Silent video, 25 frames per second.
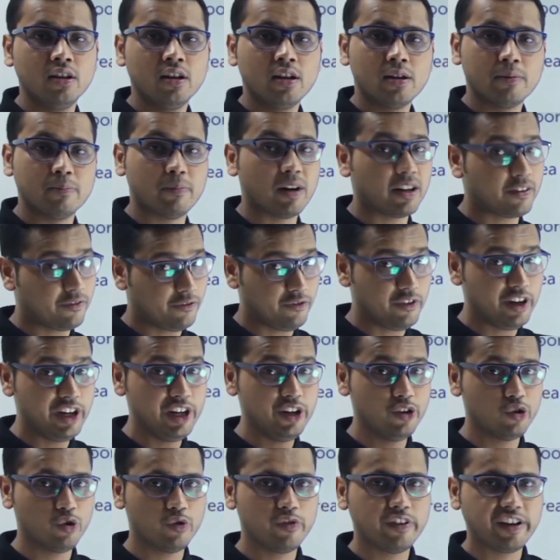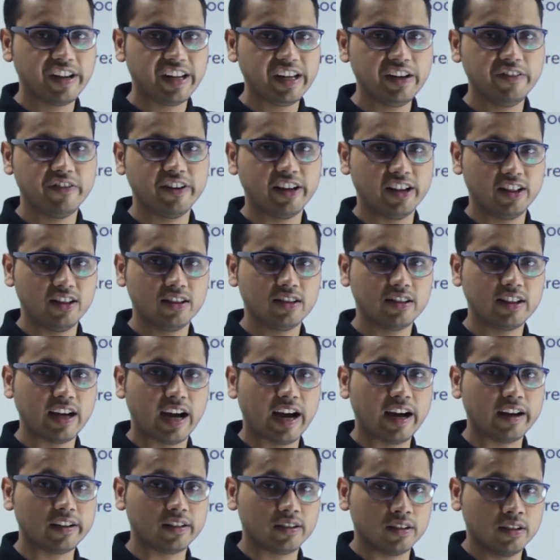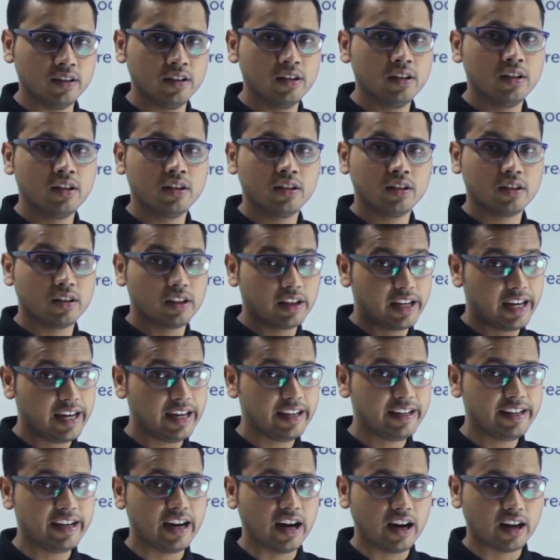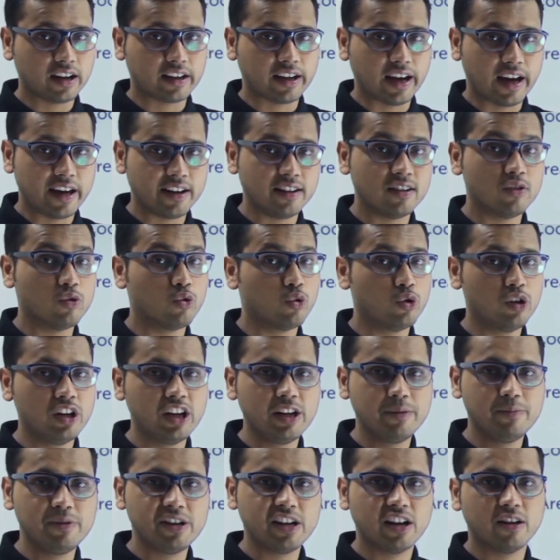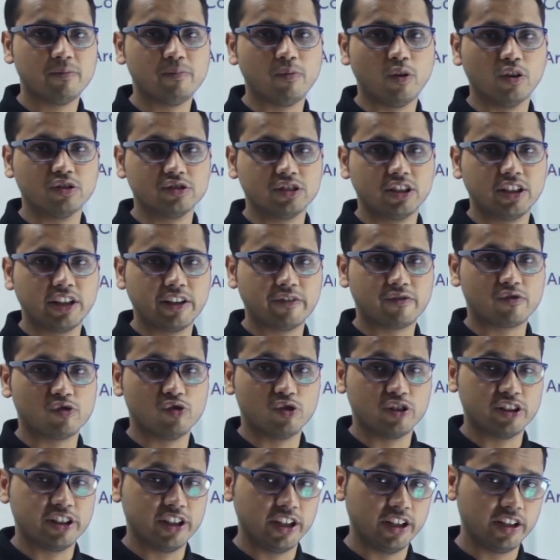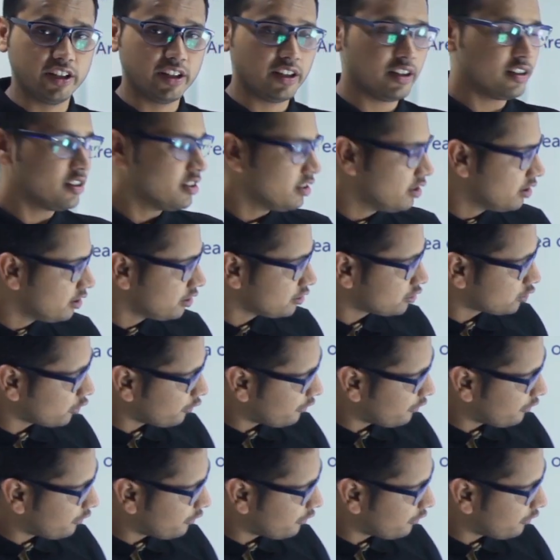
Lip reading: But we know very well that area can only be a positive quantity. So